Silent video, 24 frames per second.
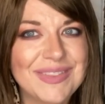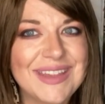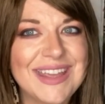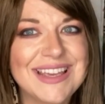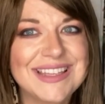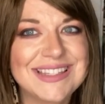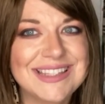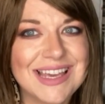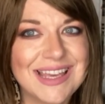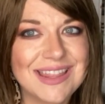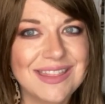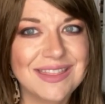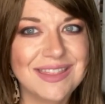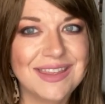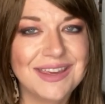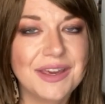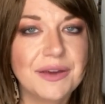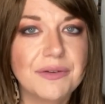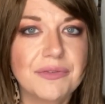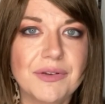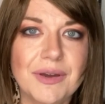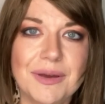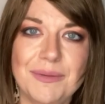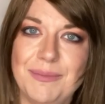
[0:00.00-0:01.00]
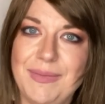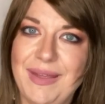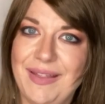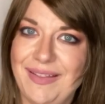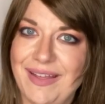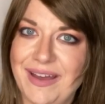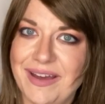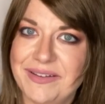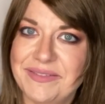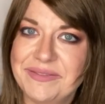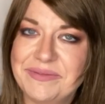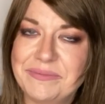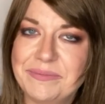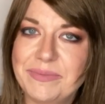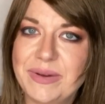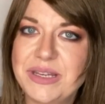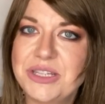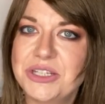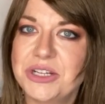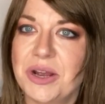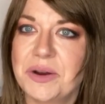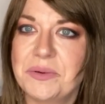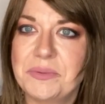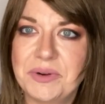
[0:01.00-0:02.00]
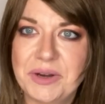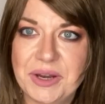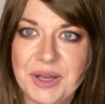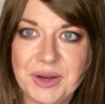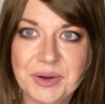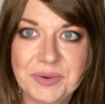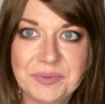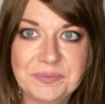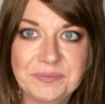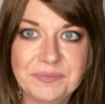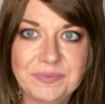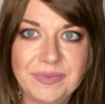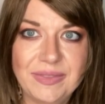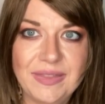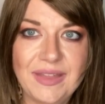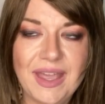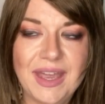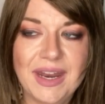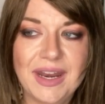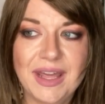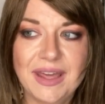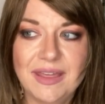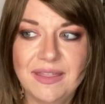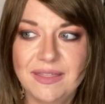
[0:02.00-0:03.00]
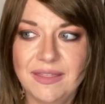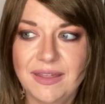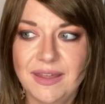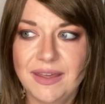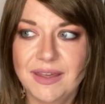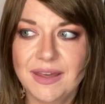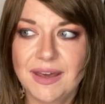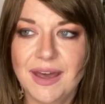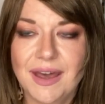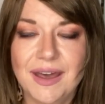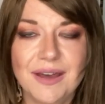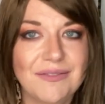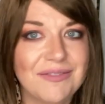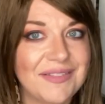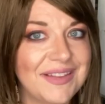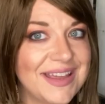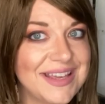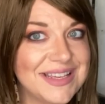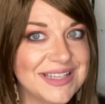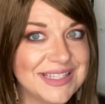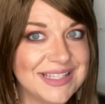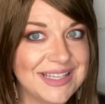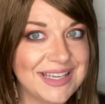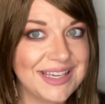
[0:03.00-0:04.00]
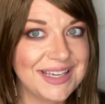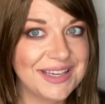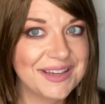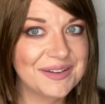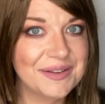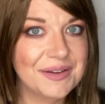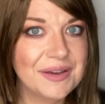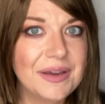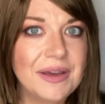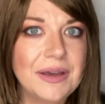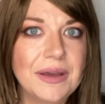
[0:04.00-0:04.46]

is I think of Camilla by Jon Renau and I think of Lacey